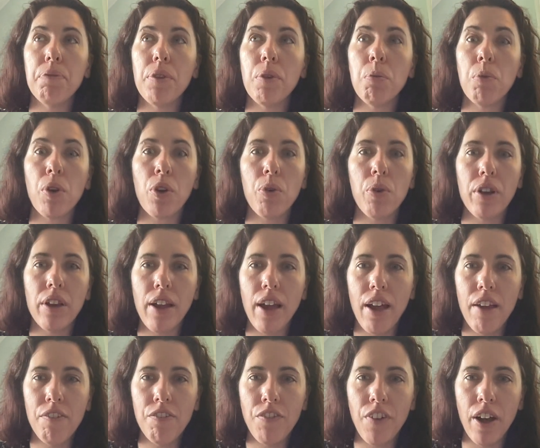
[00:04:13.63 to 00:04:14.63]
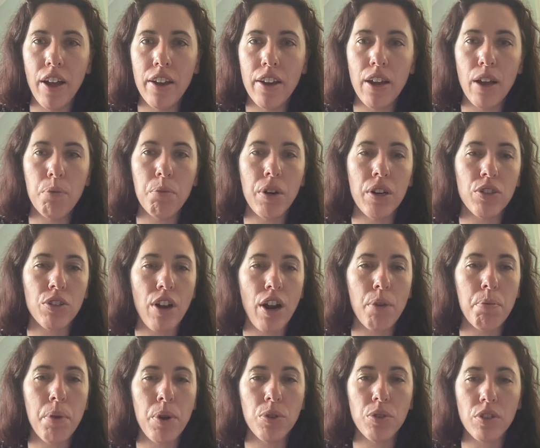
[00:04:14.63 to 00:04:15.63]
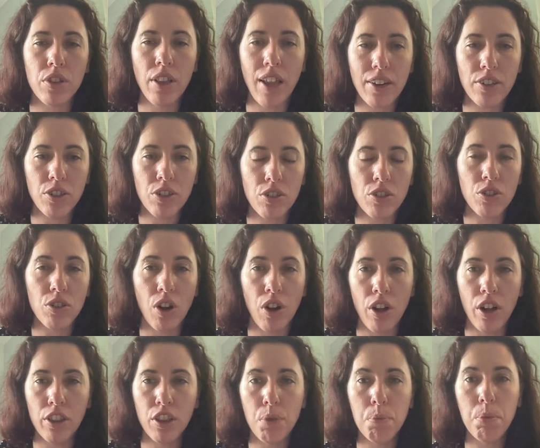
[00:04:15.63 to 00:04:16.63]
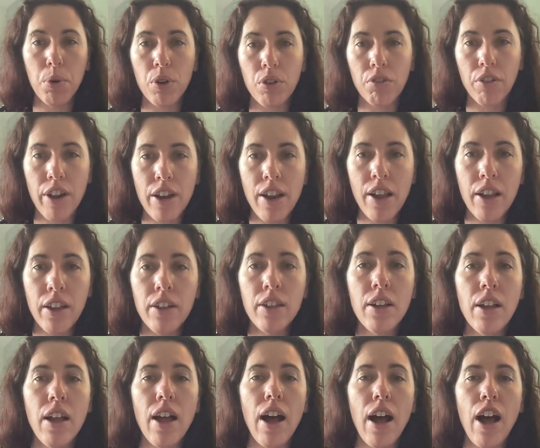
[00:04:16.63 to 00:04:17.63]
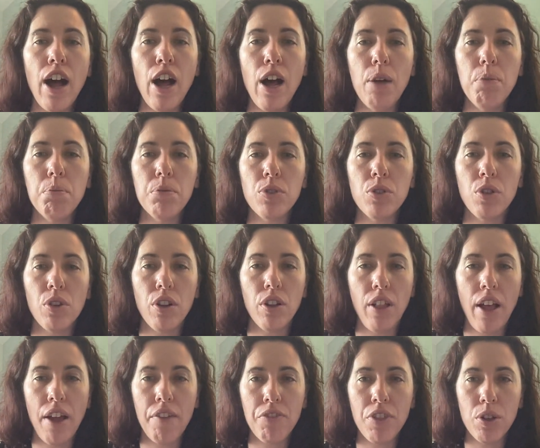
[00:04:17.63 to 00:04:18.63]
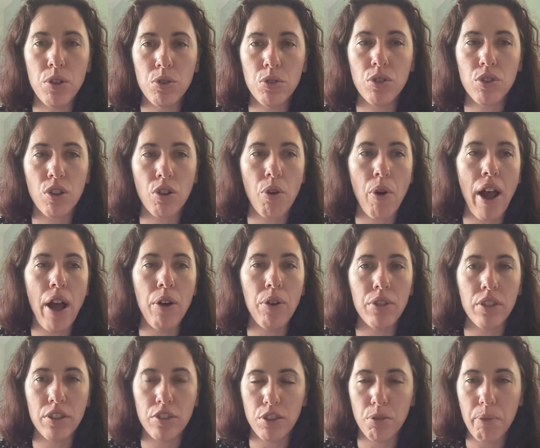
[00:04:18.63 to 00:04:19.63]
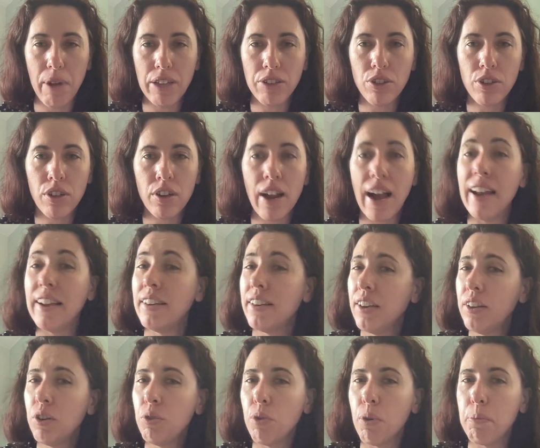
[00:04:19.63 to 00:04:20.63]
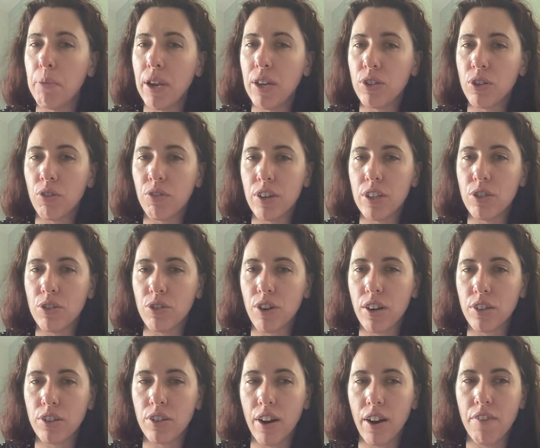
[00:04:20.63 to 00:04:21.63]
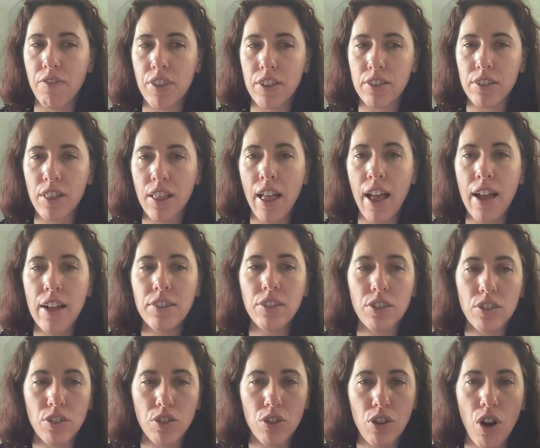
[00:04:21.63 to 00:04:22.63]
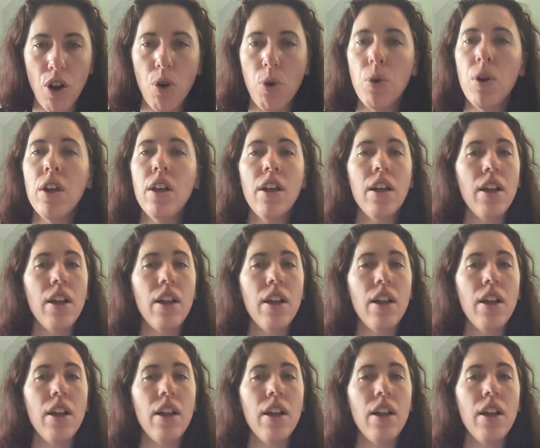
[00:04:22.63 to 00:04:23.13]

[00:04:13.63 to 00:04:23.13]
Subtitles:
We're going to have fun. I'm going to try to post lectures on the book reading. So you'll have those throughout the semester. I did do a major restructuring of this class. So,